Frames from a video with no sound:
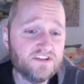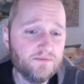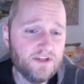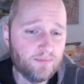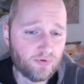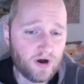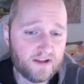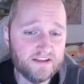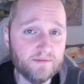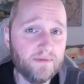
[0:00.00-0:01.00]
to be
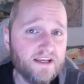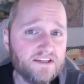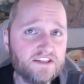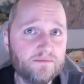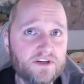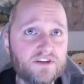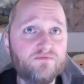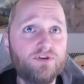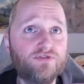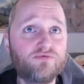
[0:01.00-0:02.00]
broadly based because
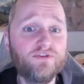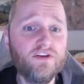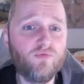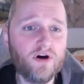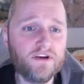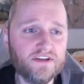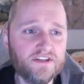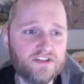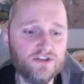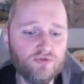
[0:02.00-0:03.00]
what you really want
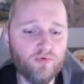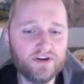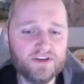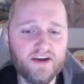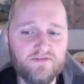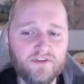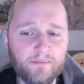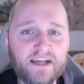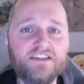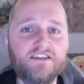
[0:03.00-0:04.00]
is you want to have the
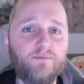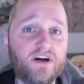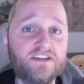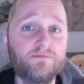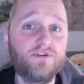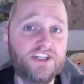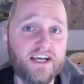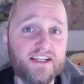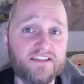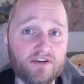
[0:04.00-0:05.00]
best possible chance